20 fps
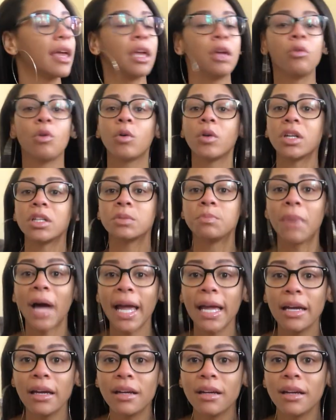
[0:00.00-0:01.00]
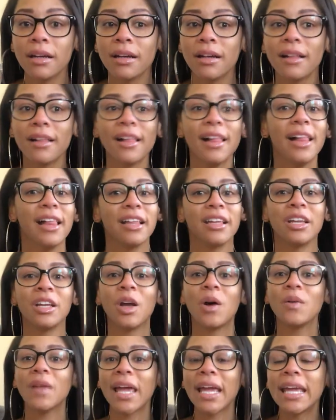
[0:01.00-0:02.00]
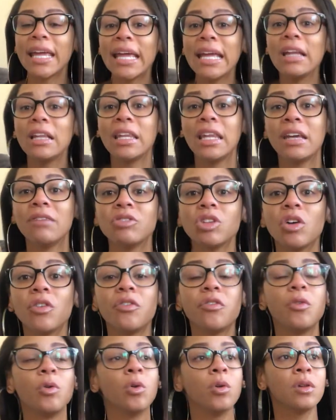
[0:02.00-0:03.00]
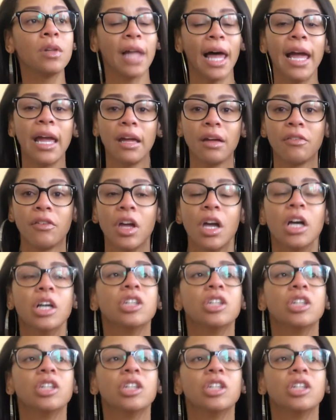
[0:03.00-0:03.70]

He rode his bike. He lived a full life.